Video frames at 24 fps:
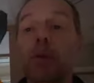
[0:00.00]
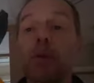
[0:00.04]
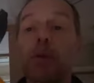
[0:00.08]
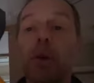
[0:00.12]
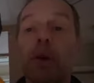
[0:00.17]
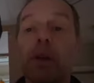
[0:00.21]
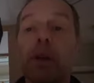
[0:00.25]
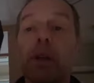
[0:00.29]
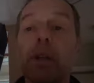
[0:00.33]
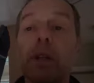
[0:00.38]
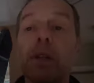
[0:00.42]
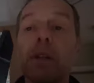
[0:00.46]
And
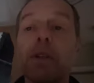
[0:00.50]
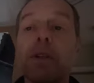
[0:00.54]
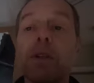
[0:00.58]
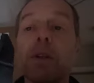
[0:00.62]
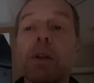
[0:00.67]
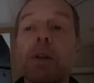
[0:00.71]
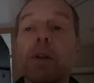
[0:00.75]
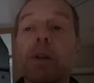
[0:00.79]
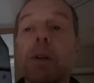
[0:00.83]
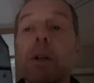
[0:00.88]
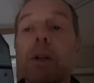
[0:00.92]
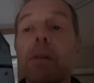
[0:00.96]
what these
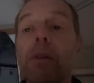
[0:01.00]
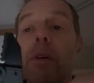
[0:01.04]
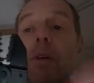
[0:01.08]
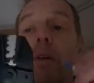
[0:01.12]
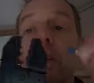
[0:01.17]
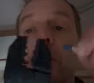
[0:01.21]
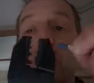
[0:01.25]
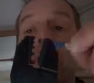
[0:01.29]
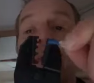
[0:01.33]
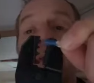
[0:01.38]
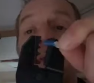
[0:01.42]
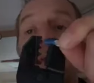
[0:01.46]
do, they've got
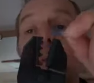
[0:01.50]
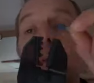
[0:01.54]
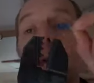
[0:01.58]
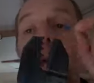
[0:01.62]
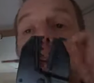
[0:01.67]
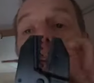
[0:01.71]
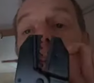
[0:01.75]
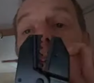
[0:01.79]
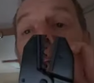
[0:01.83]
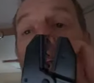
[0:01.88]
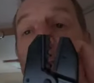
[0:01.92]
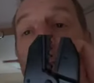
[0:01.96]
the different
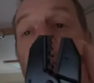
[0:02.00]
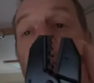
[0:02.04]
ones there.